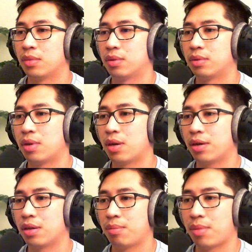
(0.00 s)

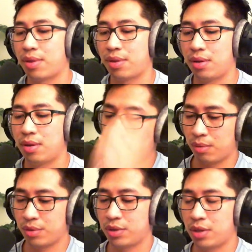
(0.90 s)
login method,
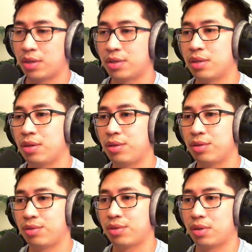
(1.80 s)
which takes in a
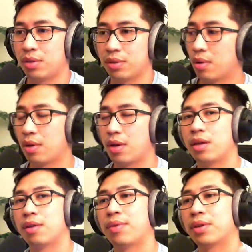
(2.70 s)
user.
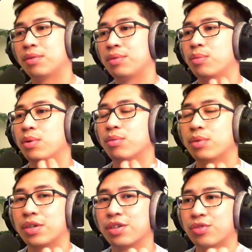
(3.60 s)
And effectively what
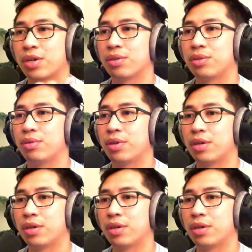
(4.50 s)
we're going to try to do here